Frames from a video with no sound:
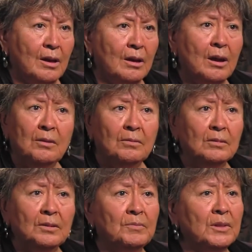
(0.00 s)
And I
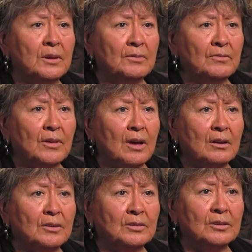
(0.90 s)
really believed
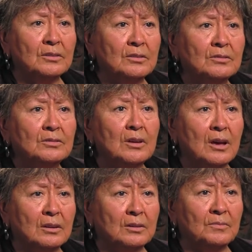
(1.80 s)
that. I said this
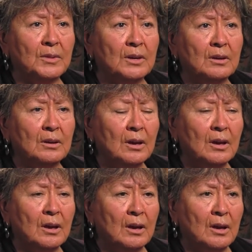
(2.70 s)
had to be
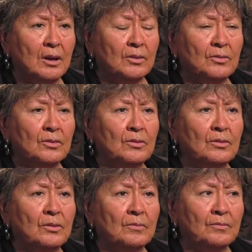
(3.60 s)

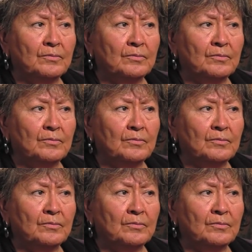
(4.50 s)
through